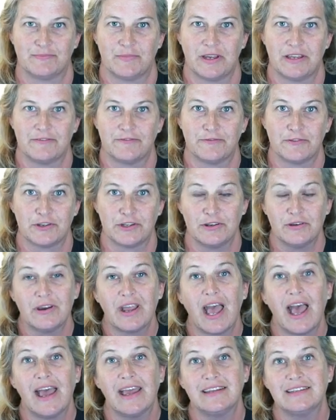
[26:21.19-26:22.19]
But for you
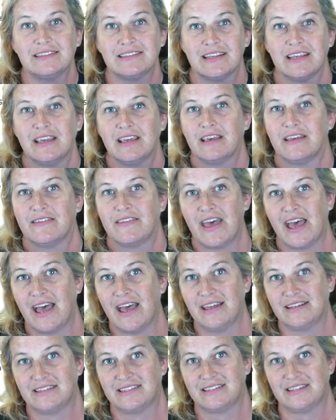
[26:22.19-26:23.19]
guys
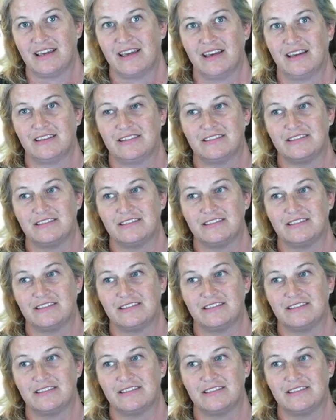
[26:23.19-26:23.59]
that uh,